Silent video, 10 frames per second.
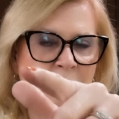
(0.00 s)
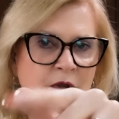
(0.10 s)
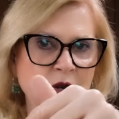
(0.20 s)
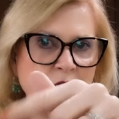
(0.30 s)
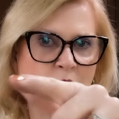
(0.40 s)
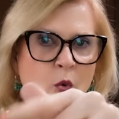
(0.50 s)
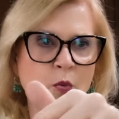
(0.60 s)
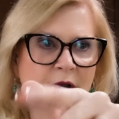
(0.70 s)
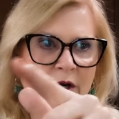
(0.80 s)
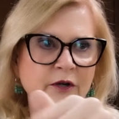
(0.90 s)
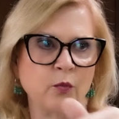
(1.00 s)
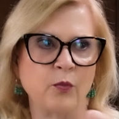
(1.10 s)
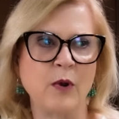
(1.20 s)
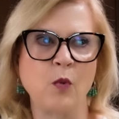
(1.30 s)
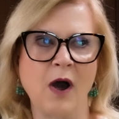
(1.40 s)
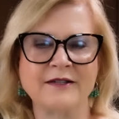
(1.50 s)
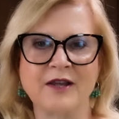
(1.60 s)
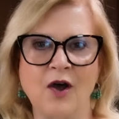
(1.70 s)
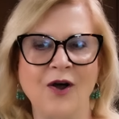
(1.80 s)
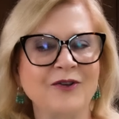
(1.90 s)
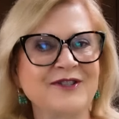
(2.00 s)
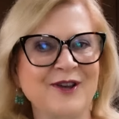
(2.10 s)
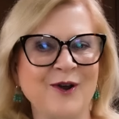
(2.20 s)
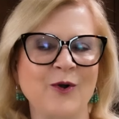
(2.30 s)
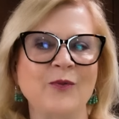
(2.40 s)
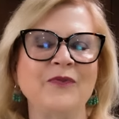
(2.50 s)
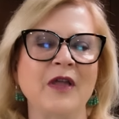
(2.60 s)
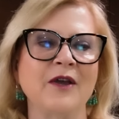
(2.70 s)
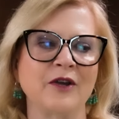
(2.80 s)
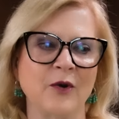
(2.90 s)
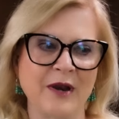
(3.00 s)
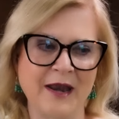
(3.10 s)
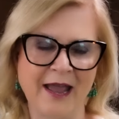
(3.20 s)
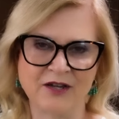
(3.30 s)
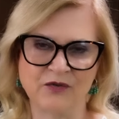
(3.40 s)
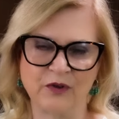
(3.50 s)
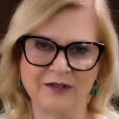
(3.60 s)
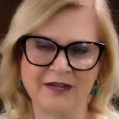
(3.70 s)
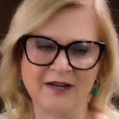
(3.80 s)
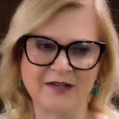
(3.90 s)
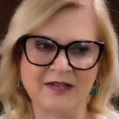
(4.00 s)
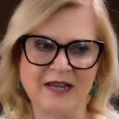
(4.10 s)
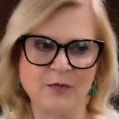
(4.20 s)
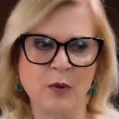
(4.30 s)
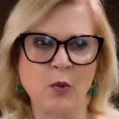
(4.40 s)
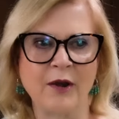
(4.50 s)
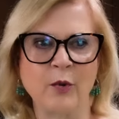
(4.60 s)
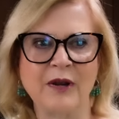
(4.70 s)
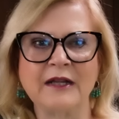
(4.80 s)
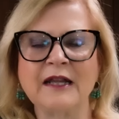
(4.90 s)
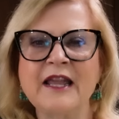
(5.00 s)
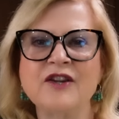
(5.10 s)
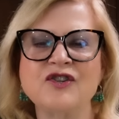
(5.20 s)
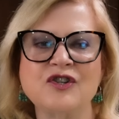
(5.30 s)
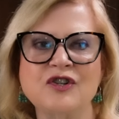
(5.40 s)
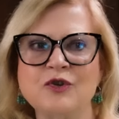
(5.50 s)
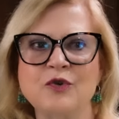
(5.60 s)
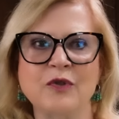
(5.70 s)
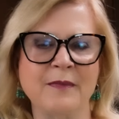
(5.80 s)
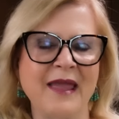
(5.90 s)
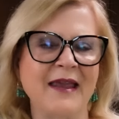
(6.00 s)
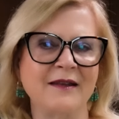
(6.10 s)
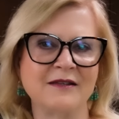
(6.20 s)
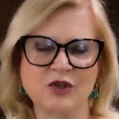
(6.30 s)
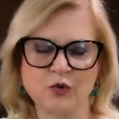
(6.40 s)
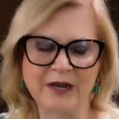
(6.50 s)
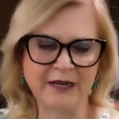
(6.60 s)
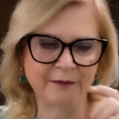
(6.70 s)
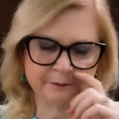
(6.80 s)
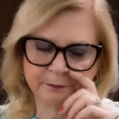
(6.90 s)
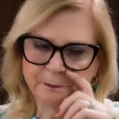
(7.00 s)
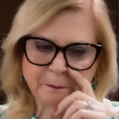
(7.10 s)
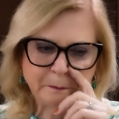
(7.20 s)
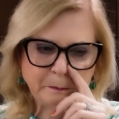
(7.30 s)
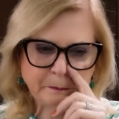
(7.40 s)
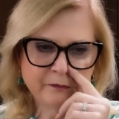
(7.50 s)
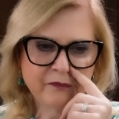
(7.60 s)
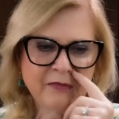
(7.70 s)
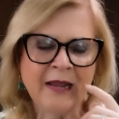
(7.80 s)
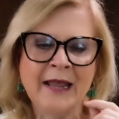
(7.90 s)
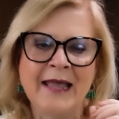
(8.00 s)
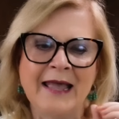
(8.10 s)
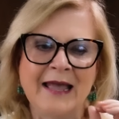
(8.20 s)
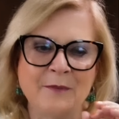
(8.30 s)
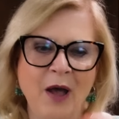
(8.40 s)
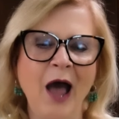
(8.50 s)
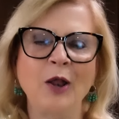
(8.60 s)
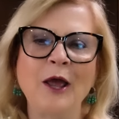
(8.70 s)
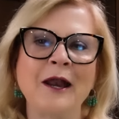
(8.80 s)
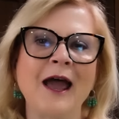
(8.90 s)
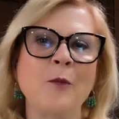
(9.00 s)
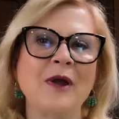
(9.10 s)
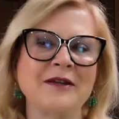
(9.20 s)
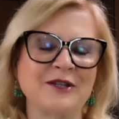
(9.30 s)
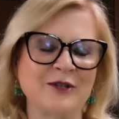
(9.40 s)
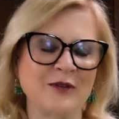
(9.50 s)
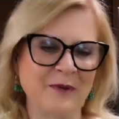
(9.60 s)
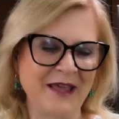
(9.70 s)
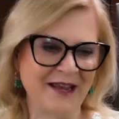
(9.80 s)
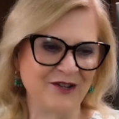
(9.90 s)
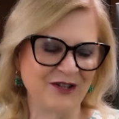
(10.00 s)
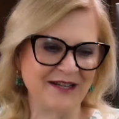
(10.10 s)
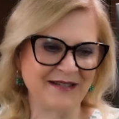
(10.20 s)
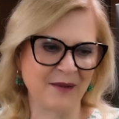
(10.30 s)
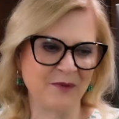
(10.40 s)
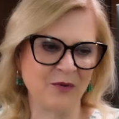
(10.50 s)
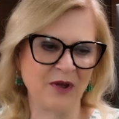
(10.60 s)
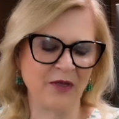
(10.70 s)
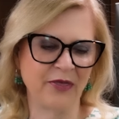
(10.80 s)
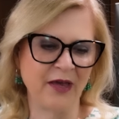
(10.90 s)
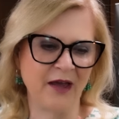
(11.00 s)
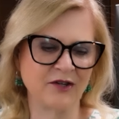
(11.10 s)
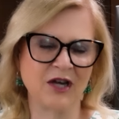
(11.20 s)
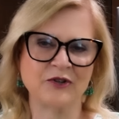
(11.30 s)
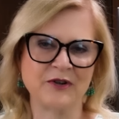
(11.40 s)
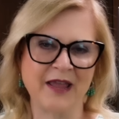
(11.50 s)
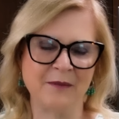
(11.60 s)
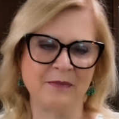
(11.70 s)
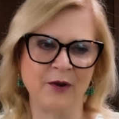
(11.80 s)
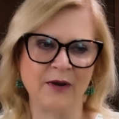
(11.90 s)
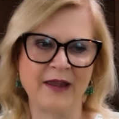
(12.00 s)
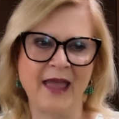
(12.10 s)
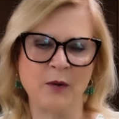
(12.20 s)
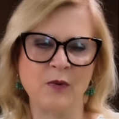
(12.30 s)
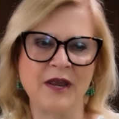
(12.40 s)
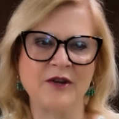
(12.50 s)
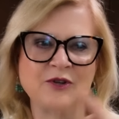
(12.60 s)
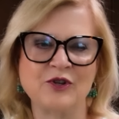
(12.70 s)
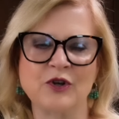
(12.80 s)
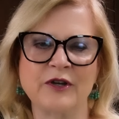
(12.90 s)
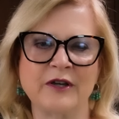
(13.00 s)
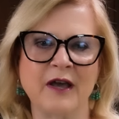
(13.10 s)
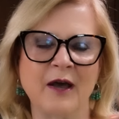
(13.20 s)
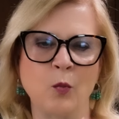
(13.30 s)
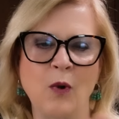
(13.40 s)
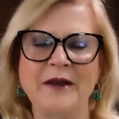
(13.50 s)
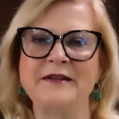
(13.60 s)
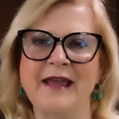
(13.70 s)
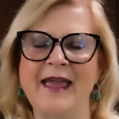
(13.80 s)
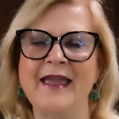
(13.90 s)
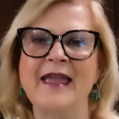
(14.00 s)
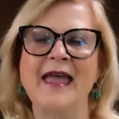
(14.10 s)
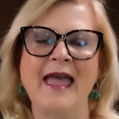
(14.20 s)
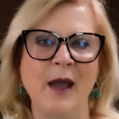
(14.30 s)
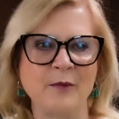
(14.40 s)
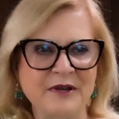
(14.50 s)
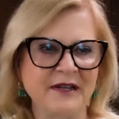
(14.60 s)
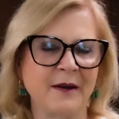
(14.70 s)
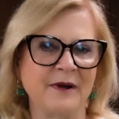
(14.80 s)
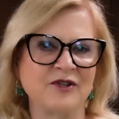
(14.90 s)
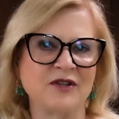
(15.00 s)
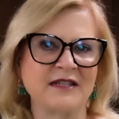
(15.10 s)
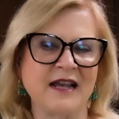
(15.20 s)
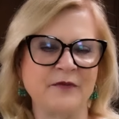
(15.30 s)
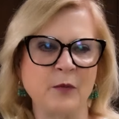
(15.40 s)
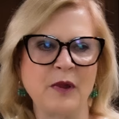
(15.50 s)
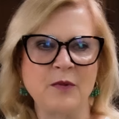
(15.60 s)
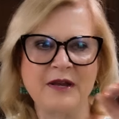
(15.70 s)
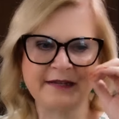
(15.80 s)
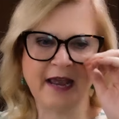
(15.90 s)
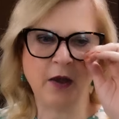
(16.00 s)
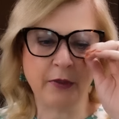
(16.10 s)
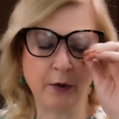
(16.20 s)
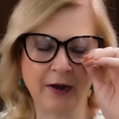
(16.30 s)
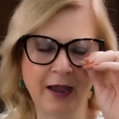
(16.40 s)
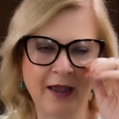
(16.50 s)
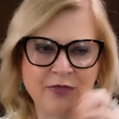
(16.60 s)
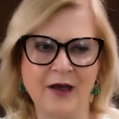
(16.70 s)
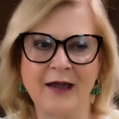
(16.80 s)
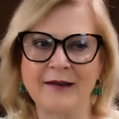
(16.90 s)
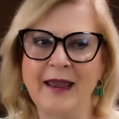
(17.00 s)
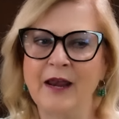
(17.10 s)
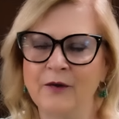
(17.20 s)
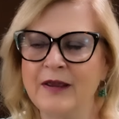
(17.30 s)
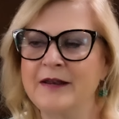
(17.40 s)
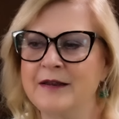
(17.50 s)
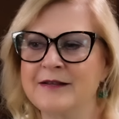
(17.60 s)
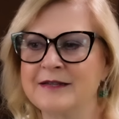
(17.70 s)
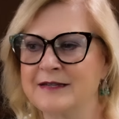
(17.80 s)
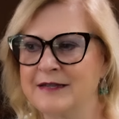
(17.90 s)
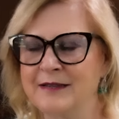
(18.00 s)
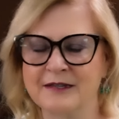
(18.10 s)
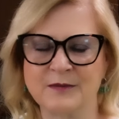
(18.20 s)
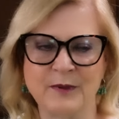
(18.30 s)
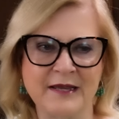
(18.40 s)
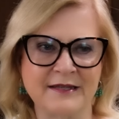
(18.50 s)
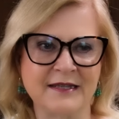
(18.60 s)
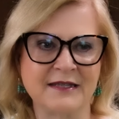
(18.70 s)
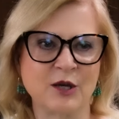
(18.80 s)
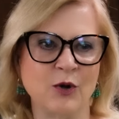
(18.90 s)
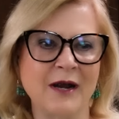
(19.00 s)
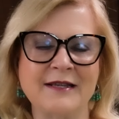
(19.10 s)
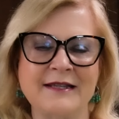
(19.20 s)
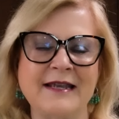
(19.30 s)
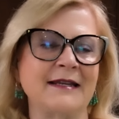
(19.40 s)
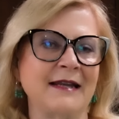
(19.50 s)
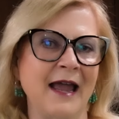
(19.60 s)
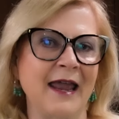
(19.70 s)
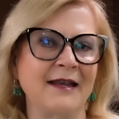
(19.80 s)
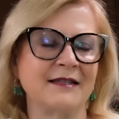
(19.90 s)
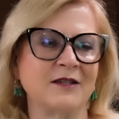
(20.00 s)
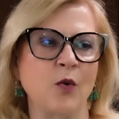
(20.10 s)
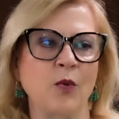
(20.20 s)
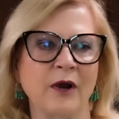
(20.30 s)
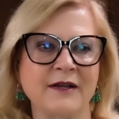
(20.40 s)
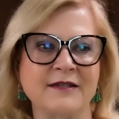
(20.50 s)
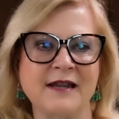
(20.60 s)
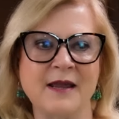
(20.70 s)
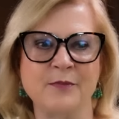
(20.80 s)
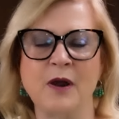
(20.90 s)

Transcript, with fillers: you know, we're gonna, we want to also go to Nashville, Tennessee. We want to at least do the main street. Paula and I went to the P H D summit with uh, Doctor Ken Berry, and we took uh, one day and we did a bunch of stuff, and we went down there, and I thought, Harry needs to see this place. It's crazy at night. So we're going to stay